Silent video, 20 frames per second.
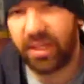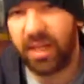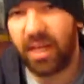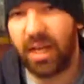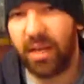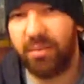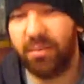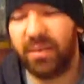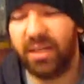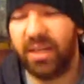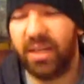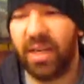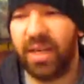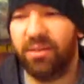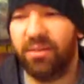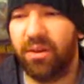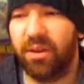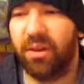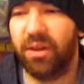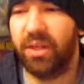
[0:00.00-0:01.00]
Um, can
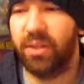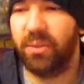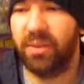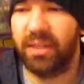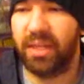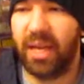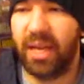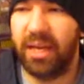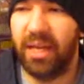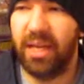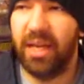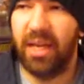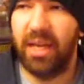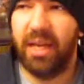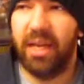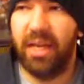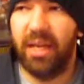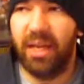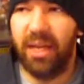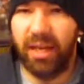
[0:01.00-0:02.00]
never argue with that.
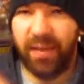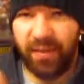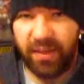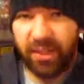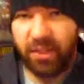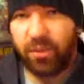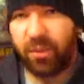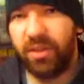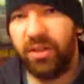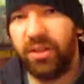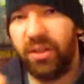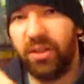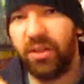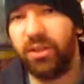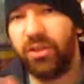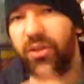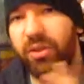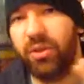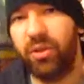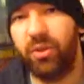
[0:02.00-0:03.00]
In this one, there are
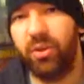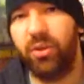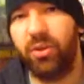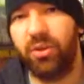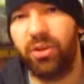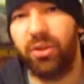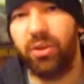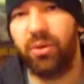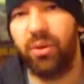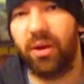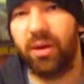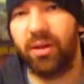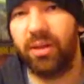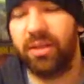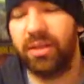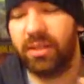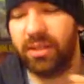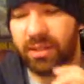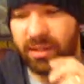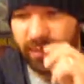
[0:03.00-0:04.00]
two two
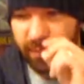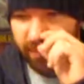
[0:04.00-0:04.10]
artists.